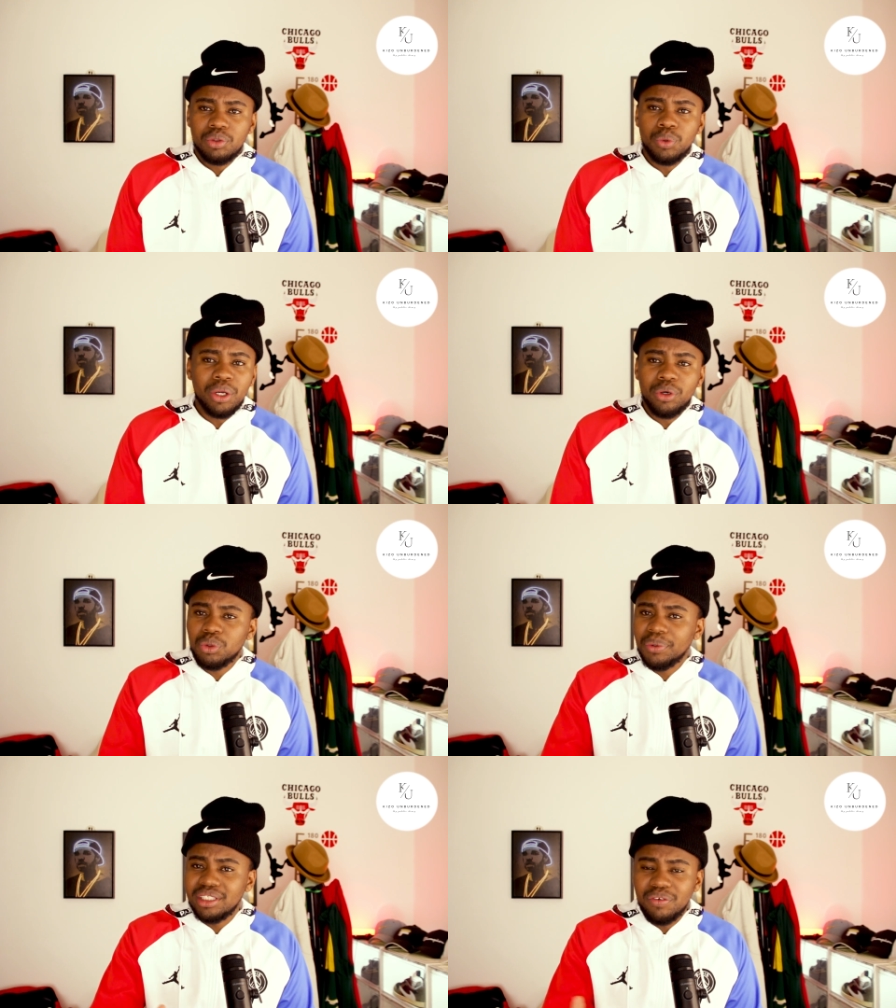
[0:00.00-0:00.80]
We are
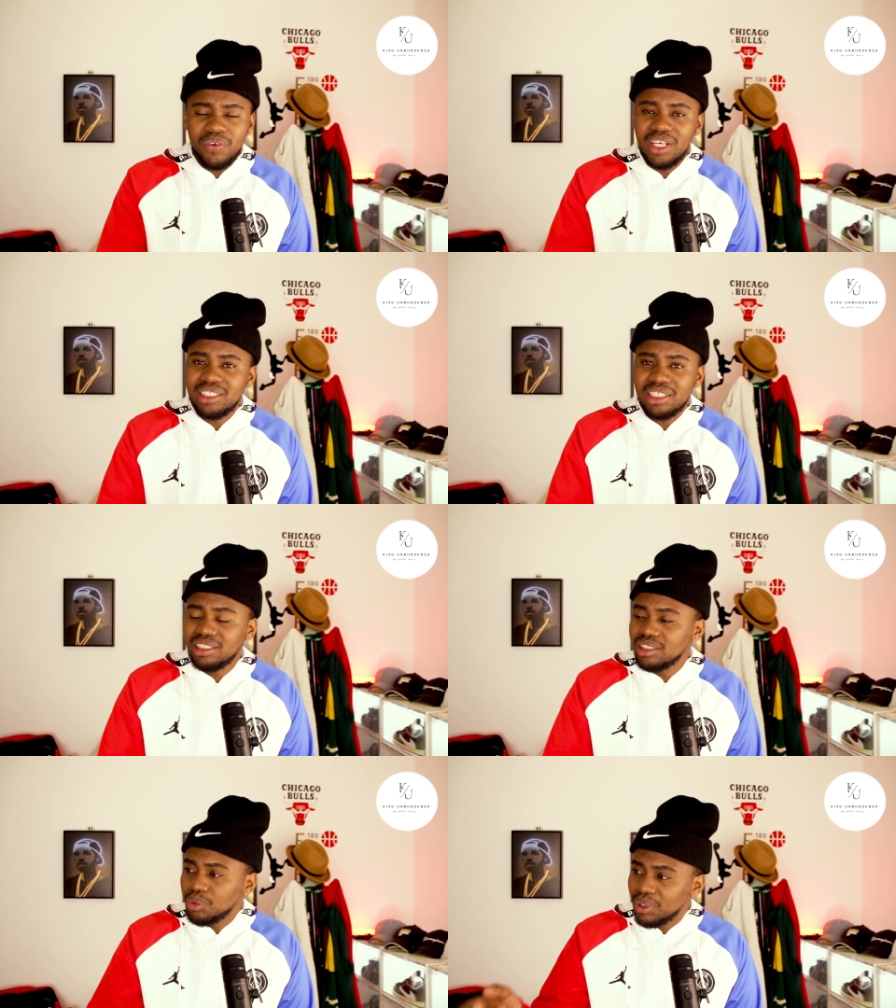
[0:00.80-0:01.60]
not waiting for
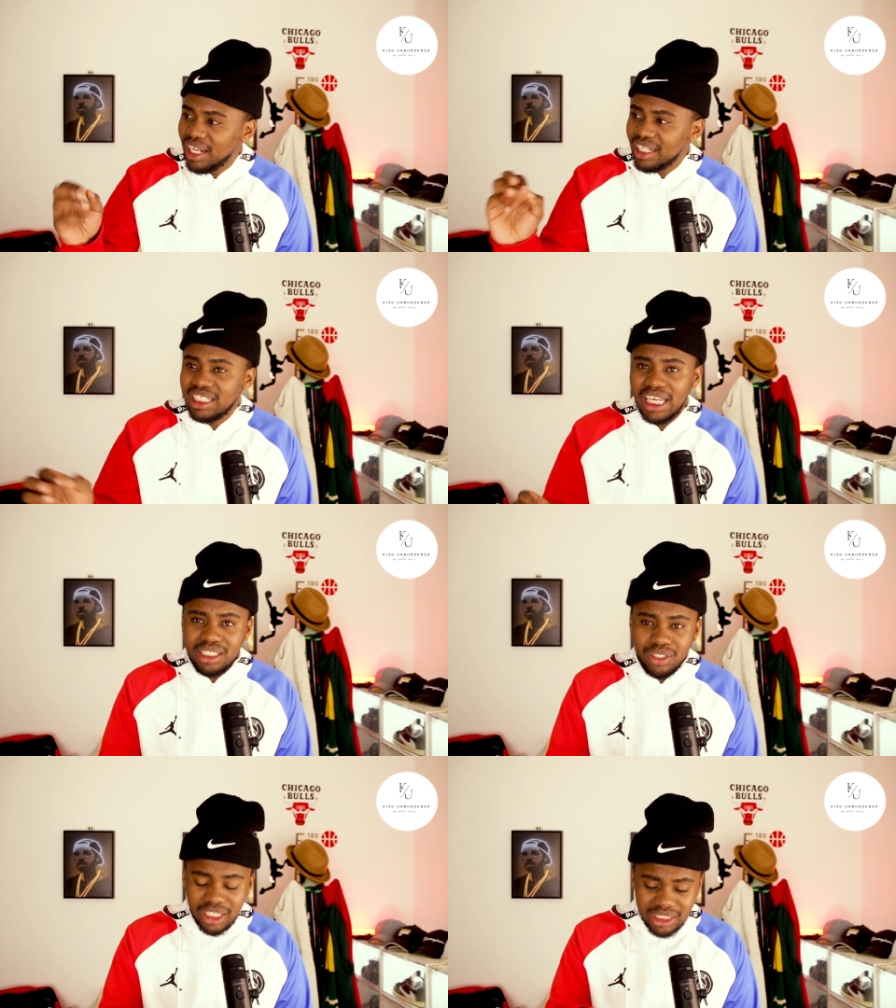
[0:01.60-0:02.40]
electricity. We light
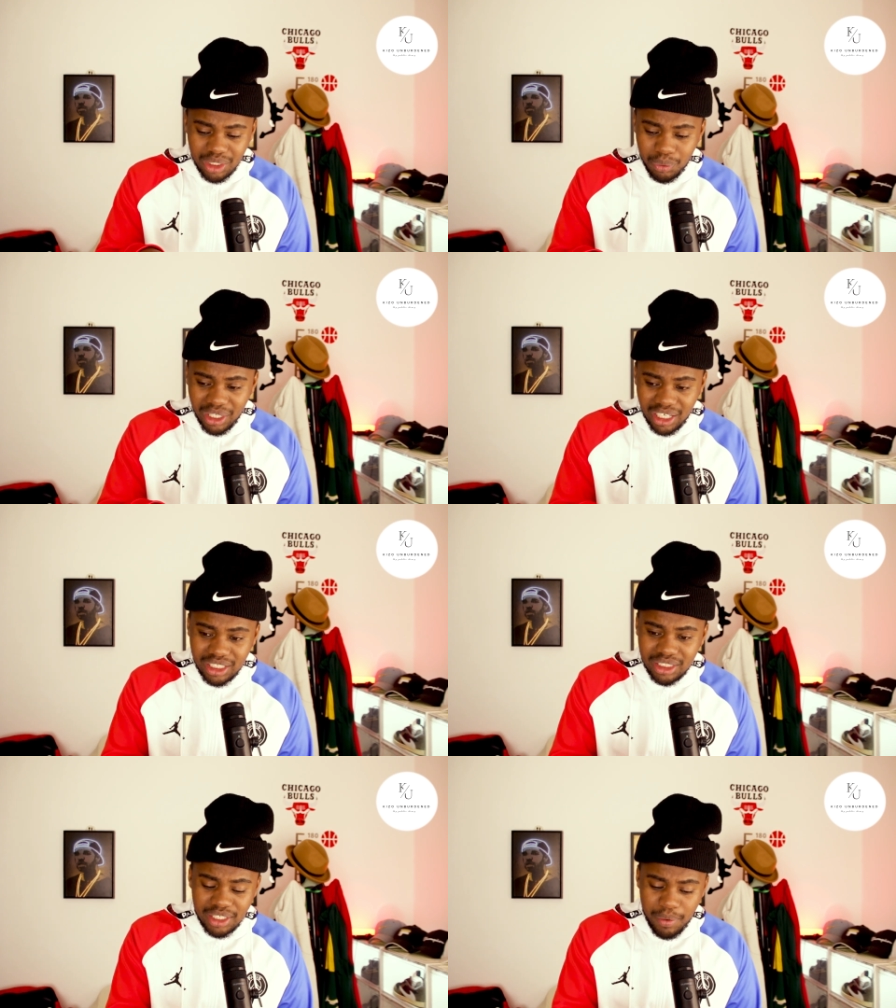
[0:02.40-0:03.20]
candle and then we
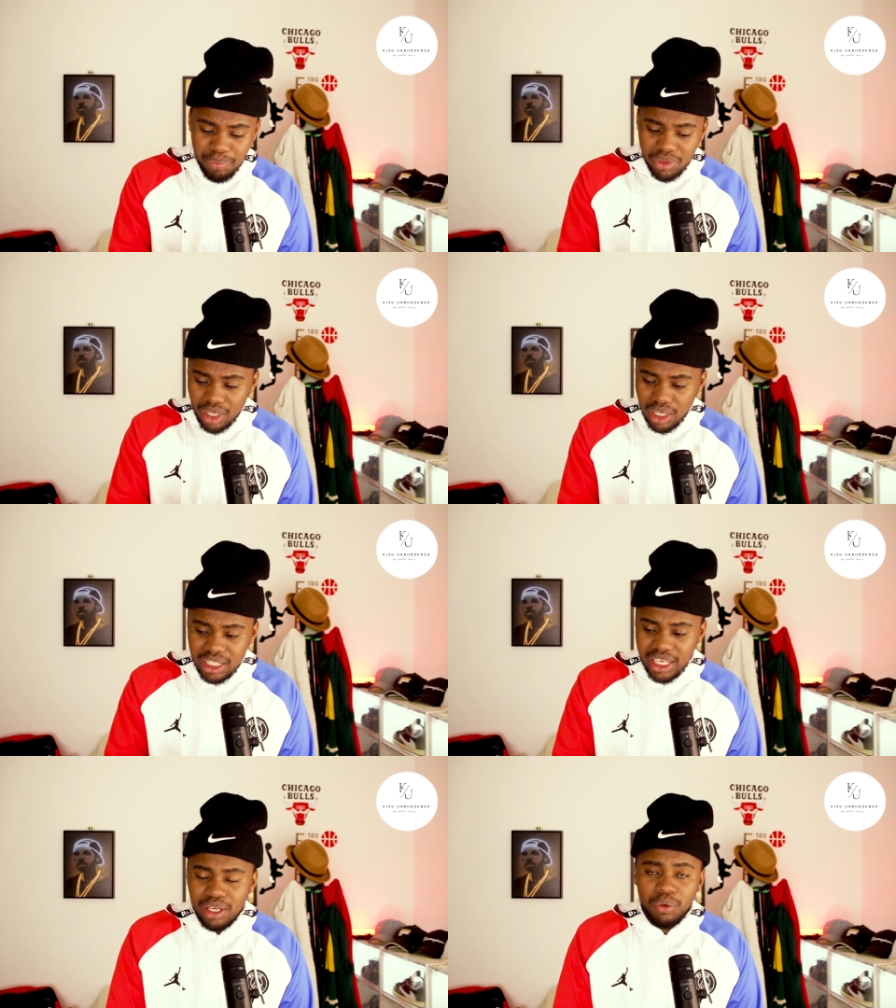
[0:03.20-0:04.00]
read
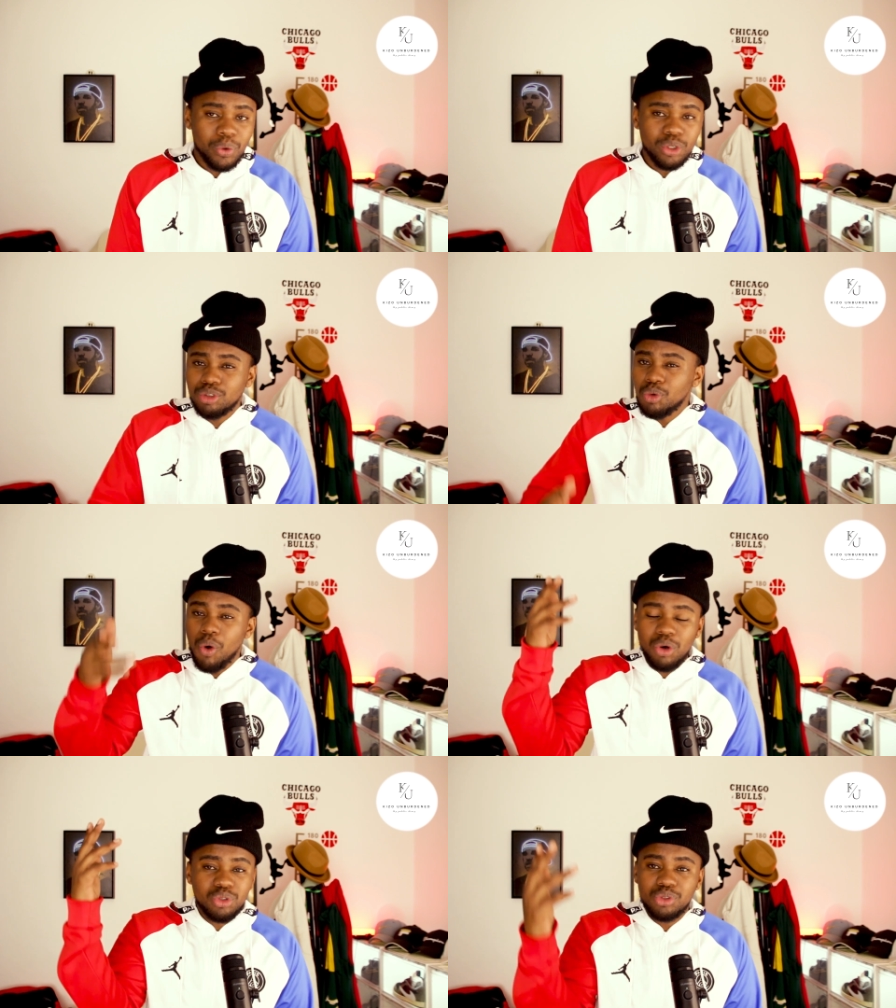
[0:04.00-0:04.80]
there. We used to
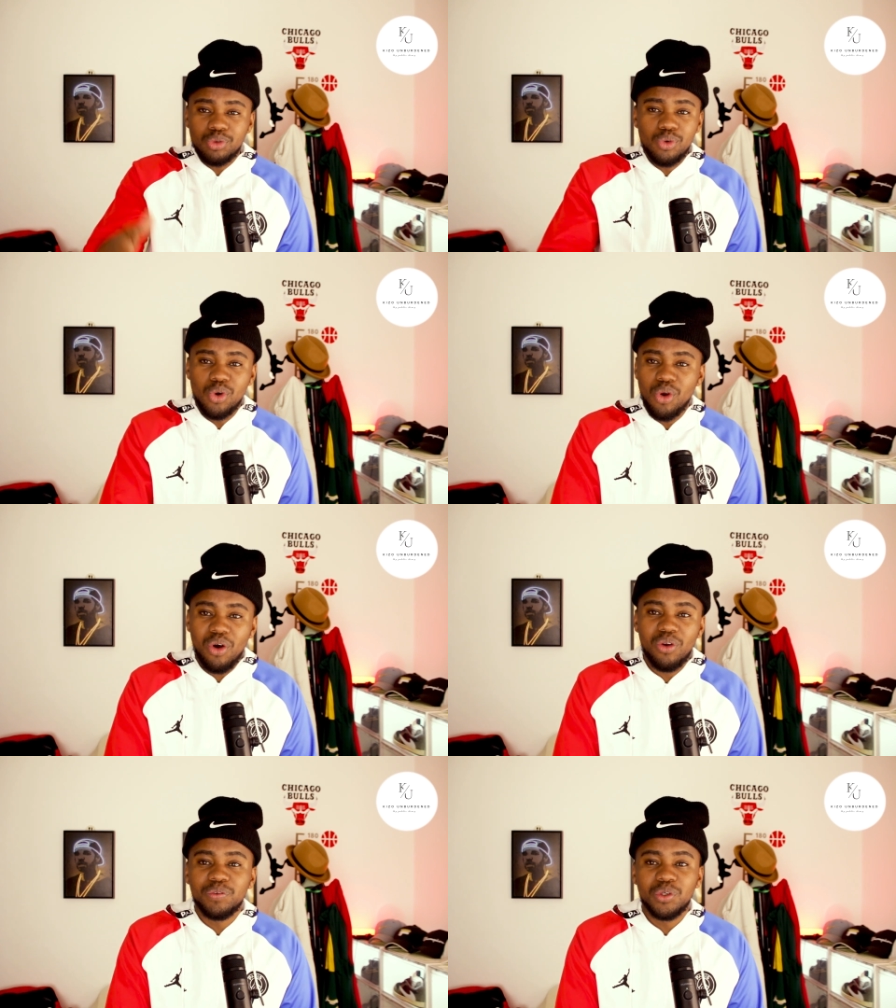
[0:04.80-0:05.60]
walk to school,
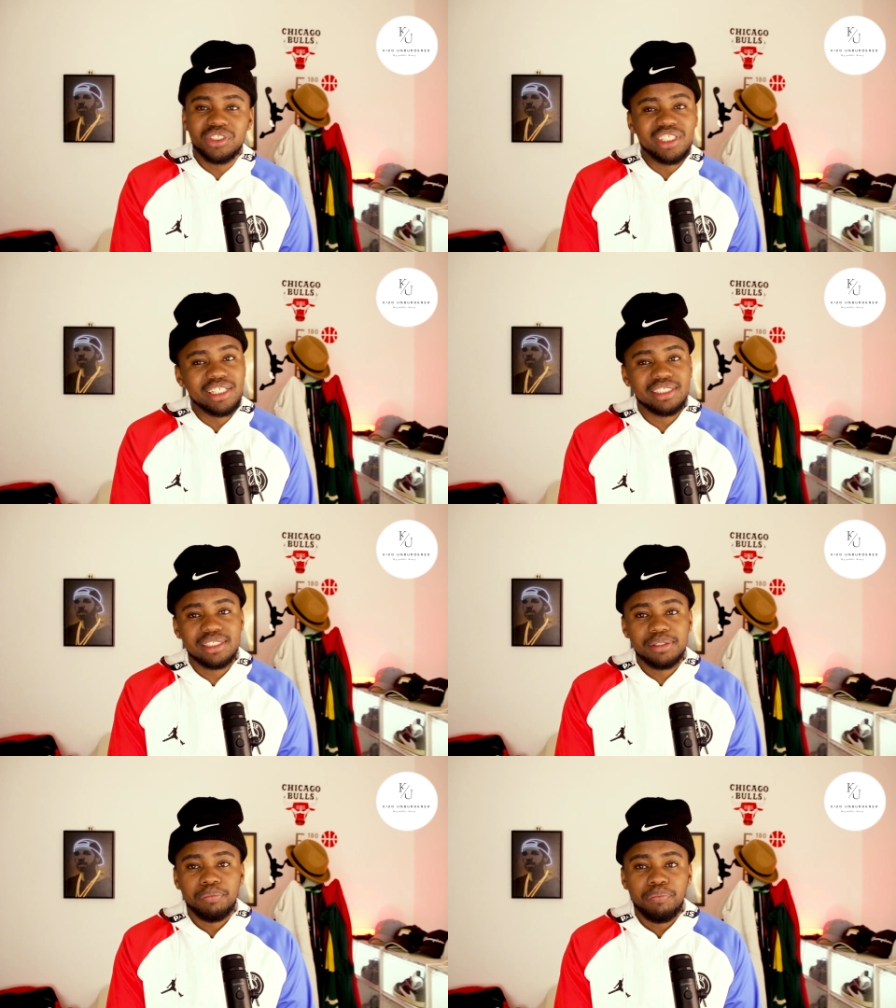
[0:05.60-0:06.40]
all of those things.